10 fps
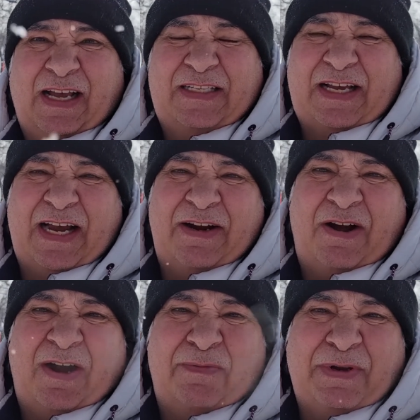kind of
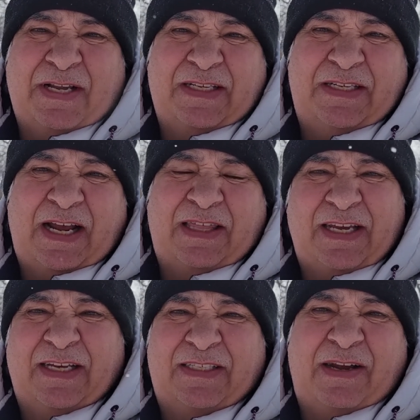hard because
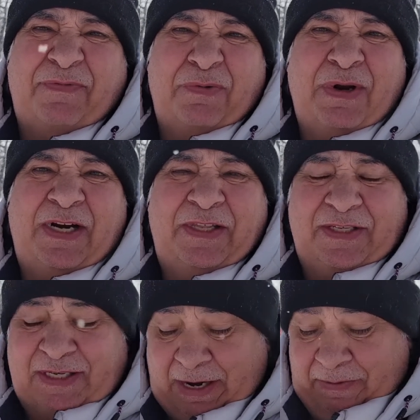nothing is ever really the
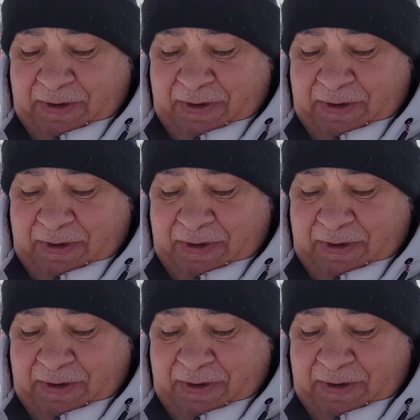same.